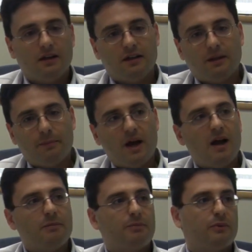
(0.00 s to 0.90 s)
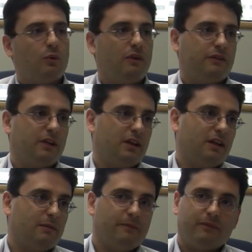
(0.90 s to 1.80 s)
the pump with
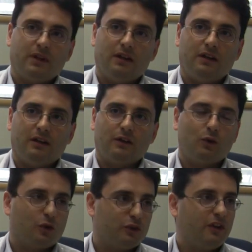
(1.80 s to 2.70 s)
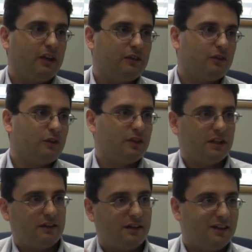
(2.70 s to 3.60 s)
the uh, glucose sensor
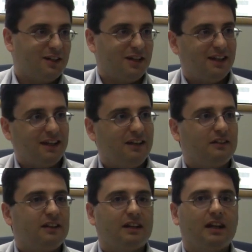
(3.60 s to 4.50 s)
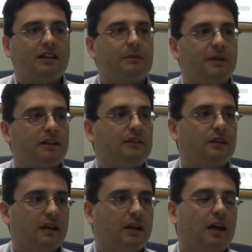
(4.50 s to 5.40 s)
that uh, is integrated, but is
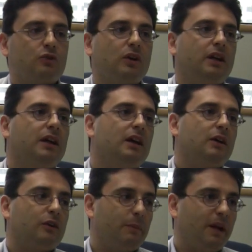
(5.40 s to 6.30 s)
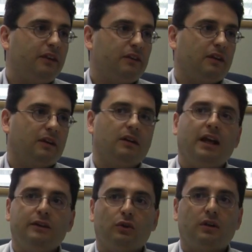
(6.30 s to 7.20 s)
uh, actually replacing
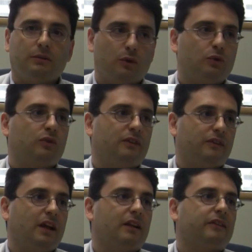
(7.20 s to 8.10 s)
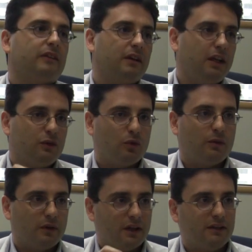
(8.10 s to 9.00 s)
endocrine producing cells
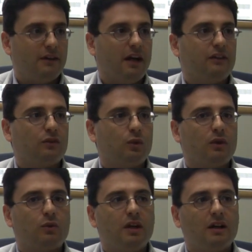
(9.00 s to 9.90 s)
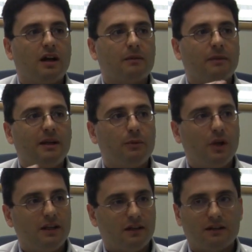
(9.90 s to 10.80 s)
into a device where we are
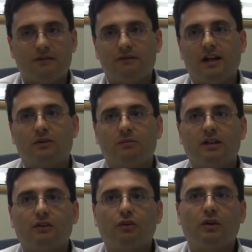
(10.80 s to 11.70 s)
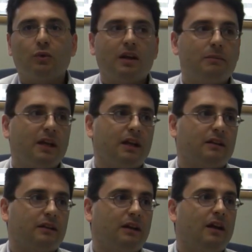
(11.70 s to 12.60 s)
manipulating the environment so that we can make
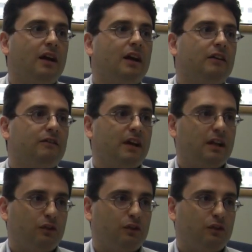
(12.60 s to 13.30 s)
it uh, very